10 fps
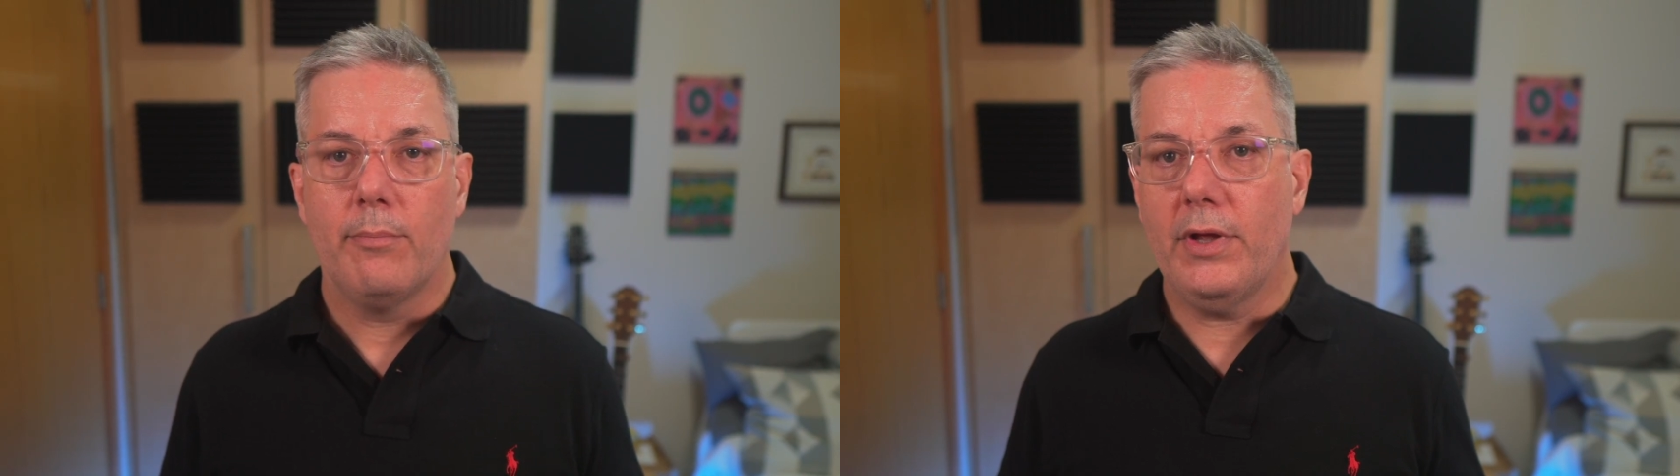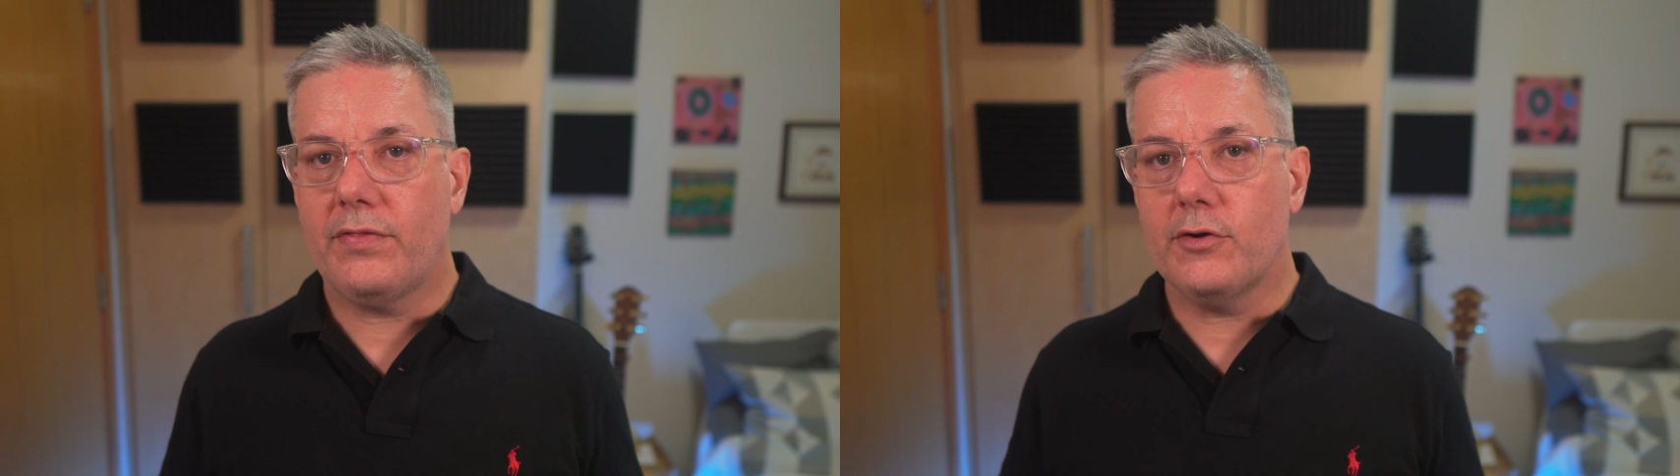
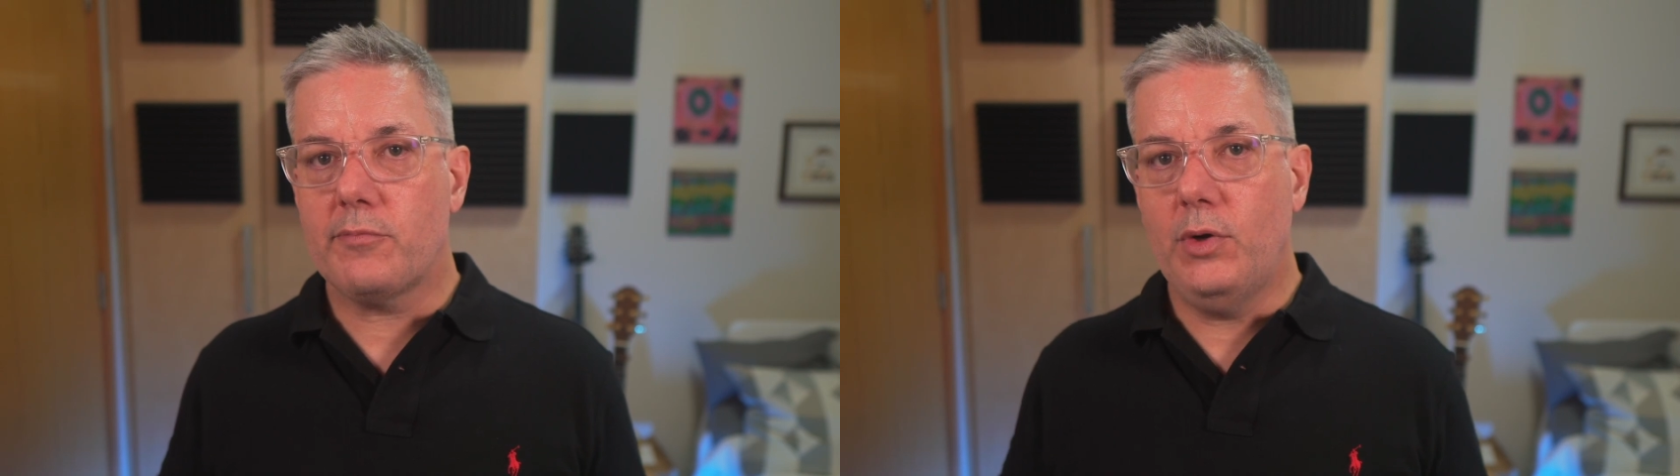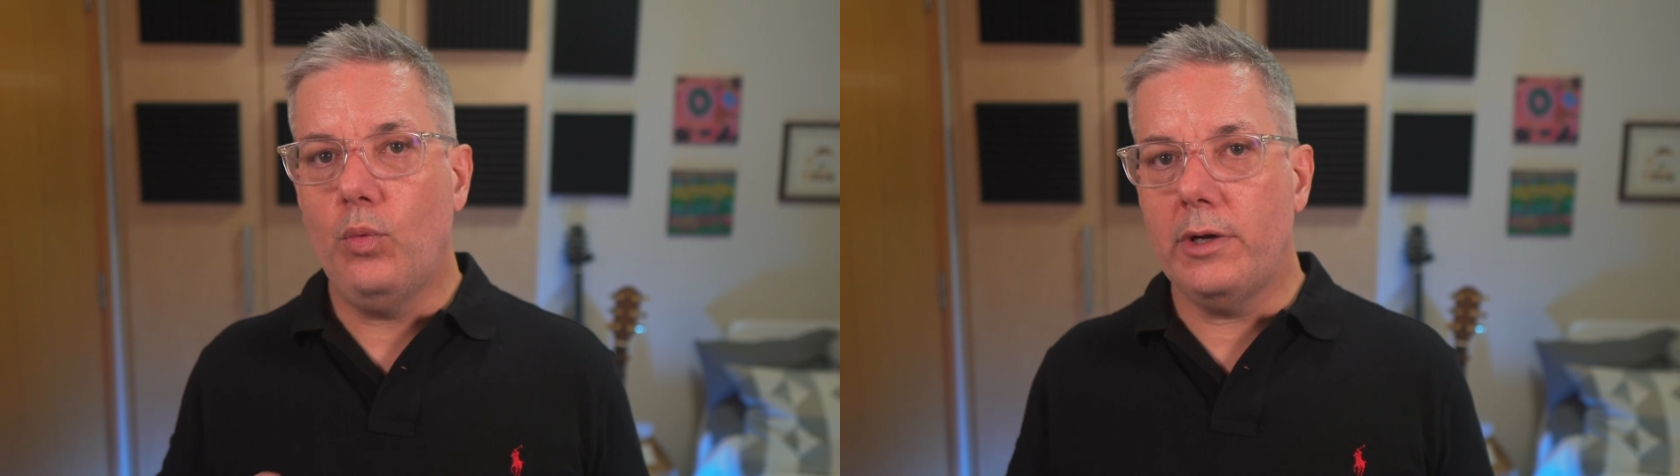But there's
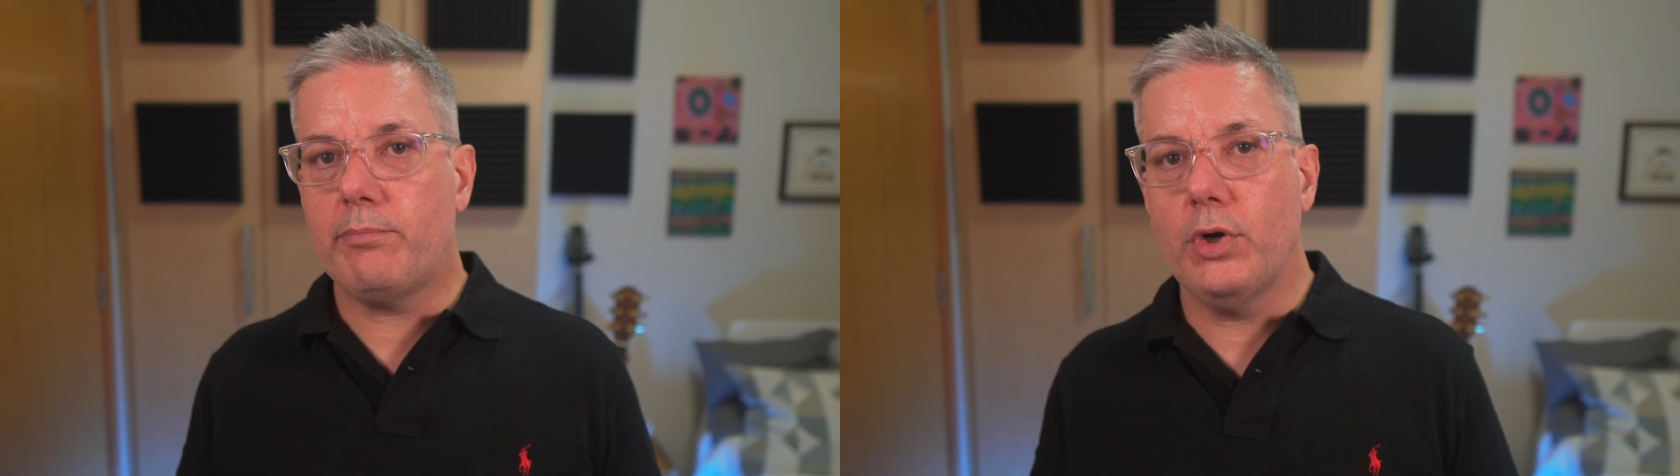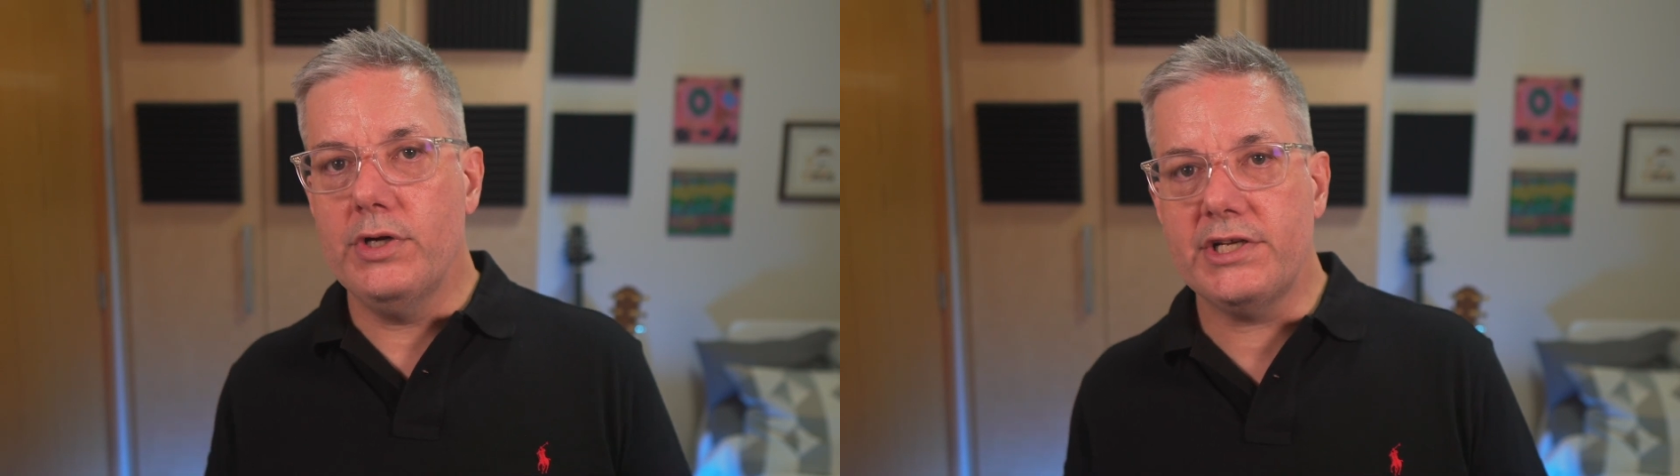been one
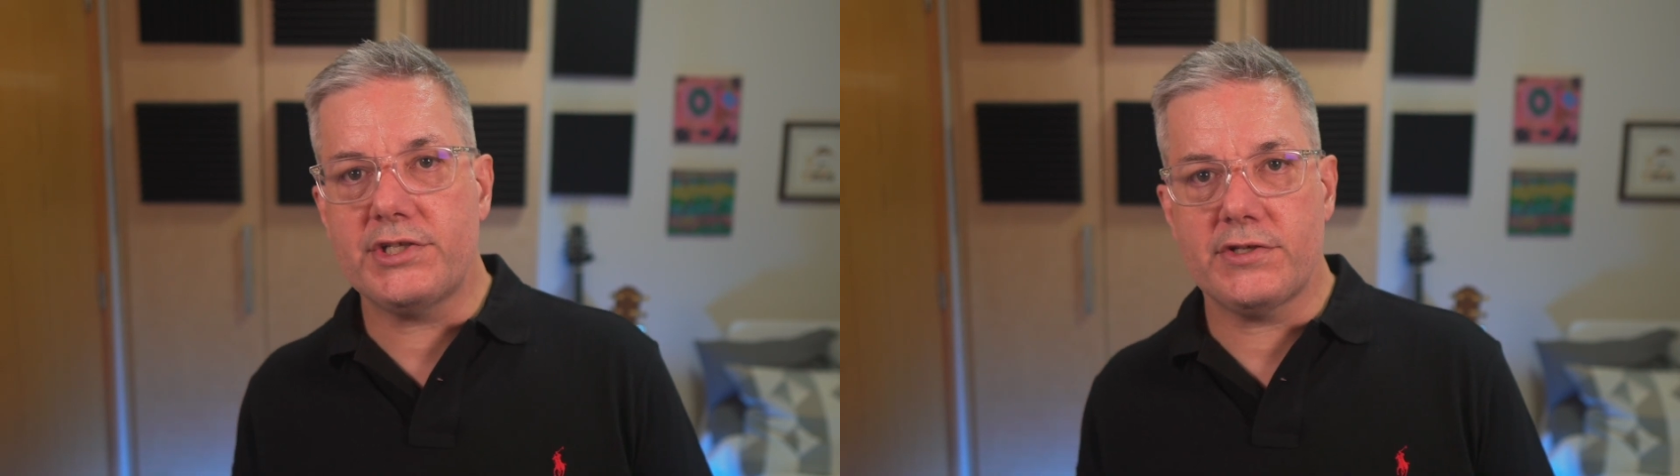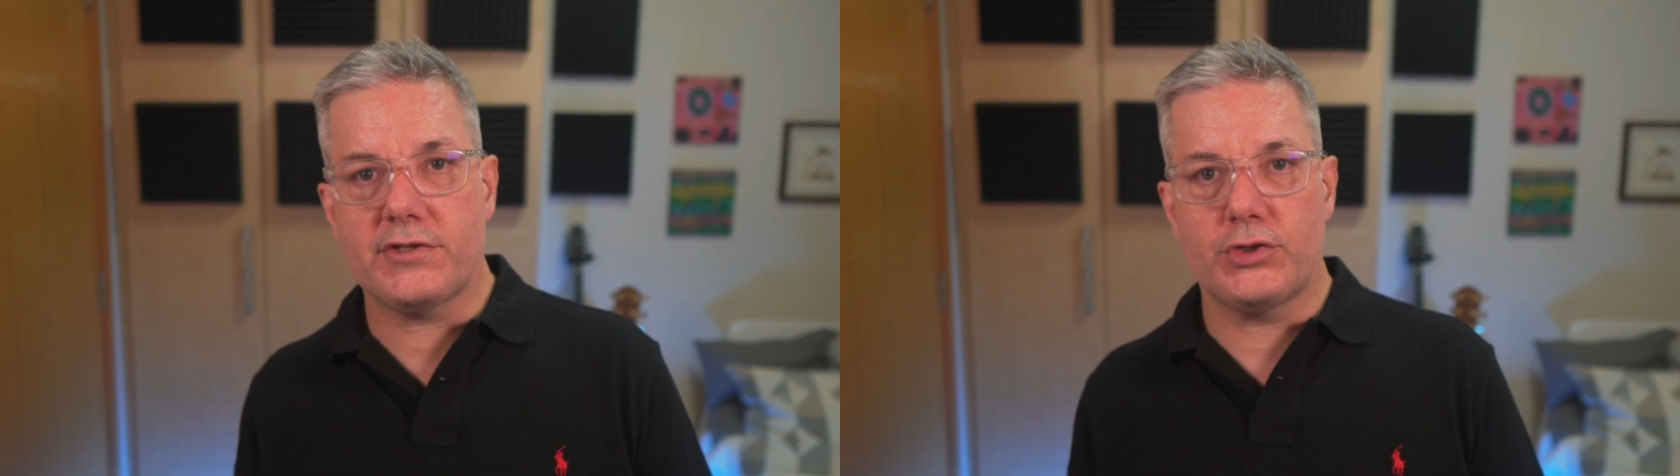
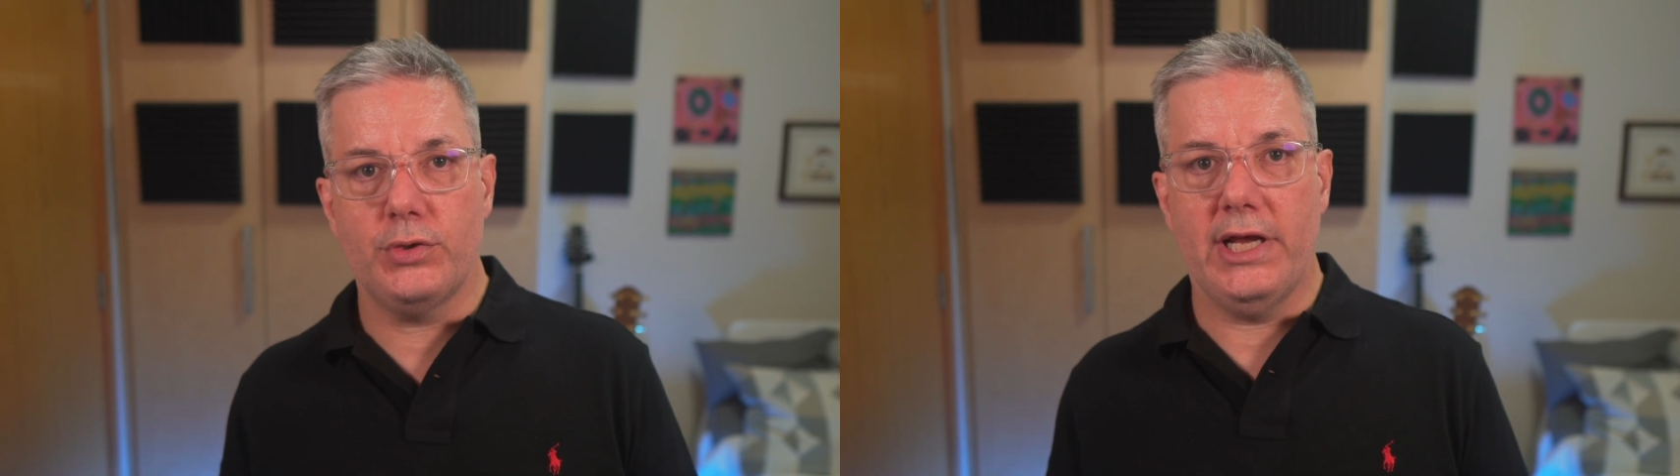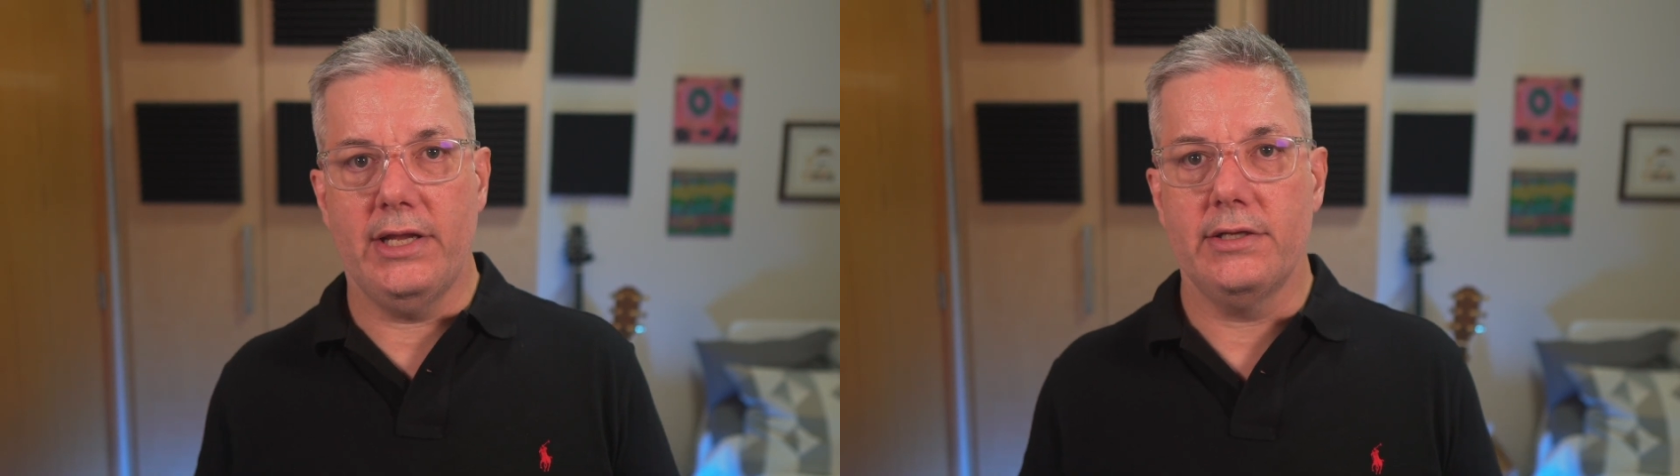pernicious
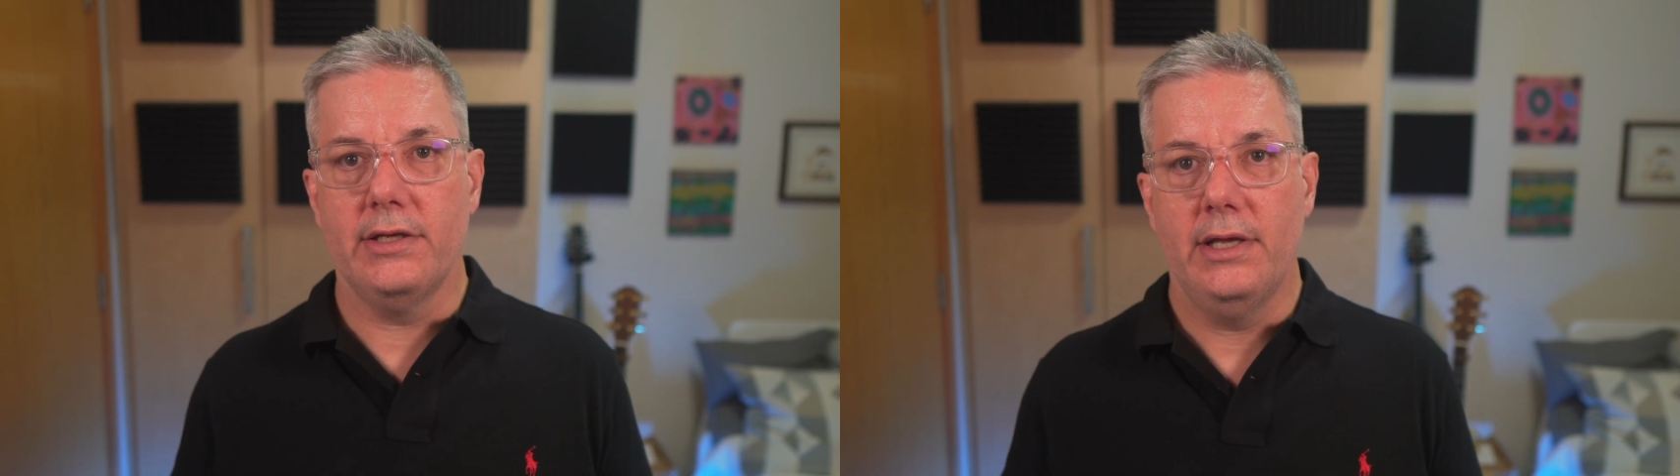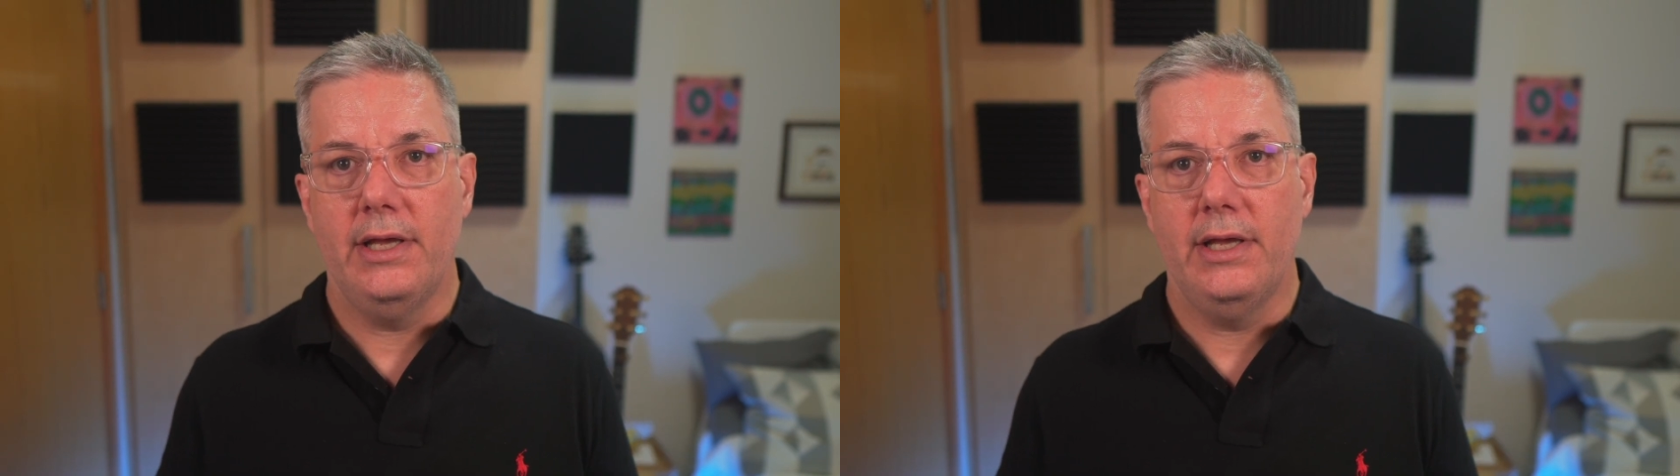trend,